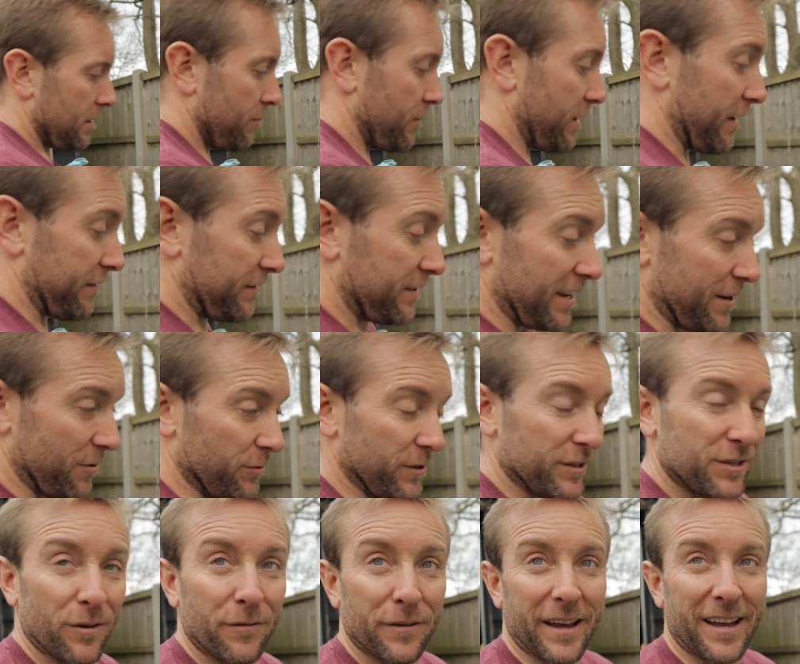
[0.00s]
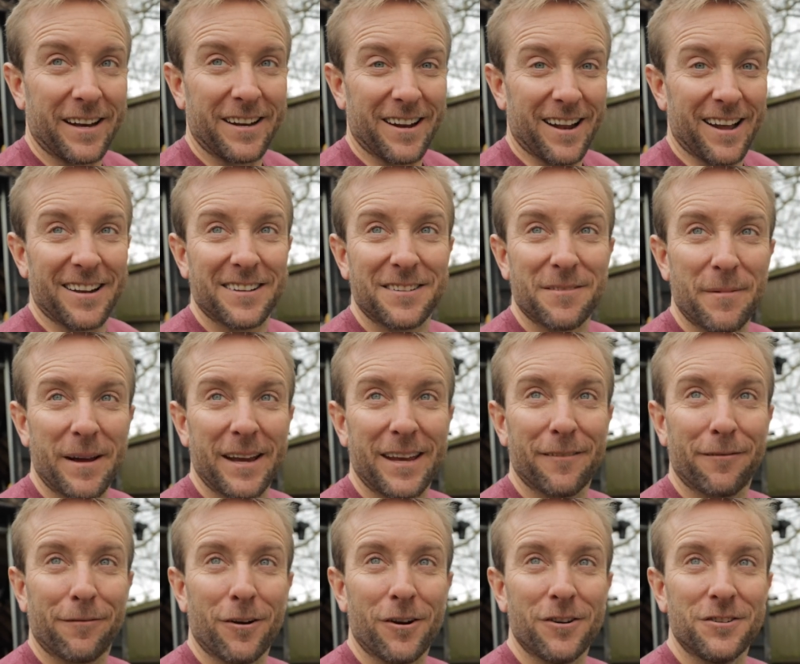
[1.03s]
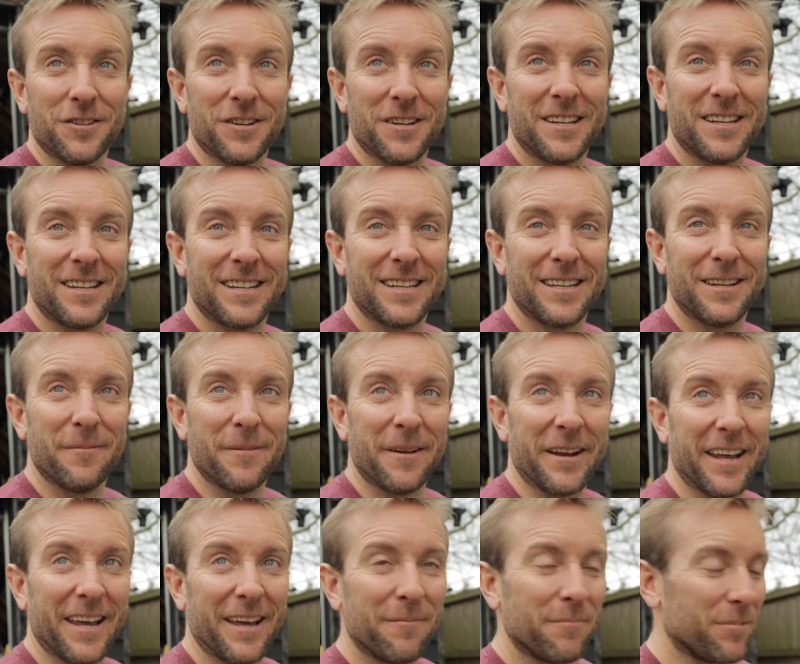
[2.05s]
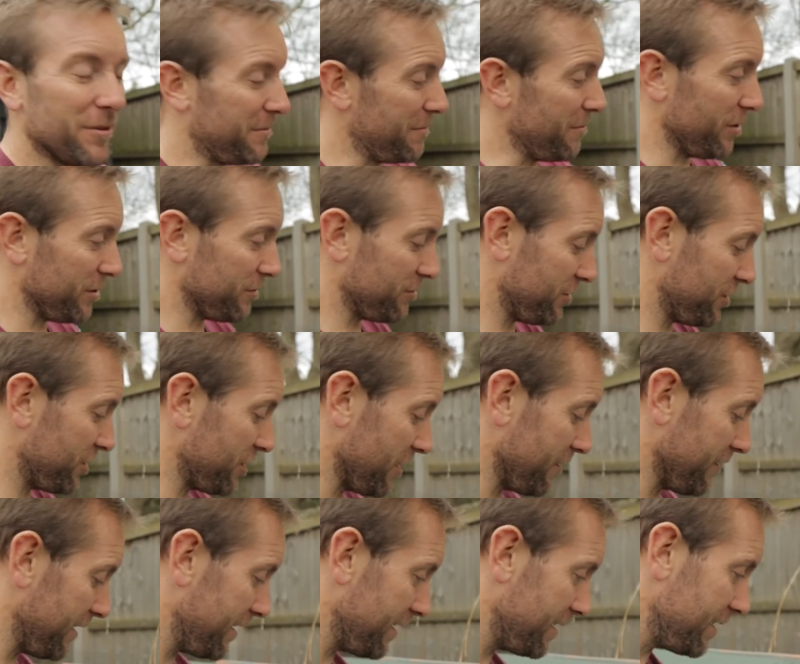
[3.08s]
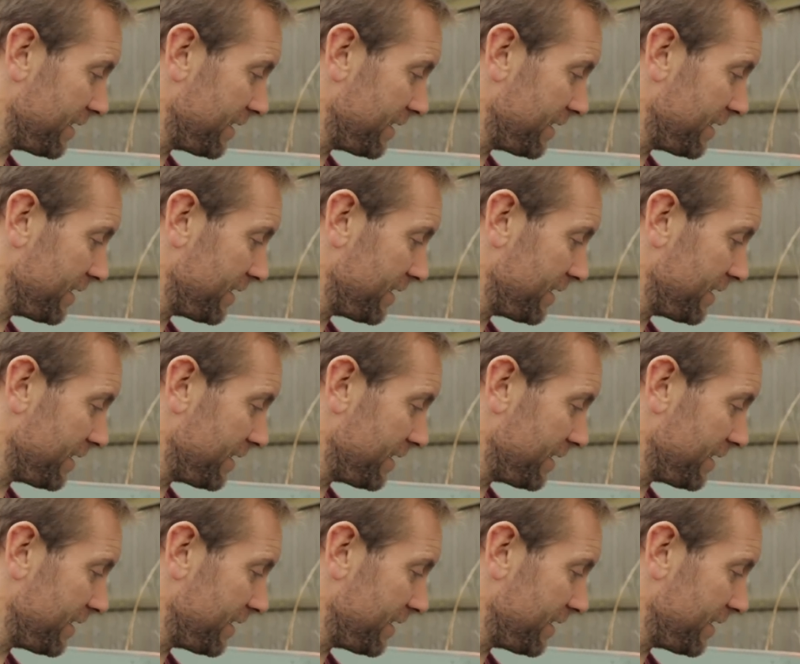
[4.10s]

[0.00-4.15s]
We're gonna have to take all this off again, you know, to make it frozen in a minute, but we might as well show it.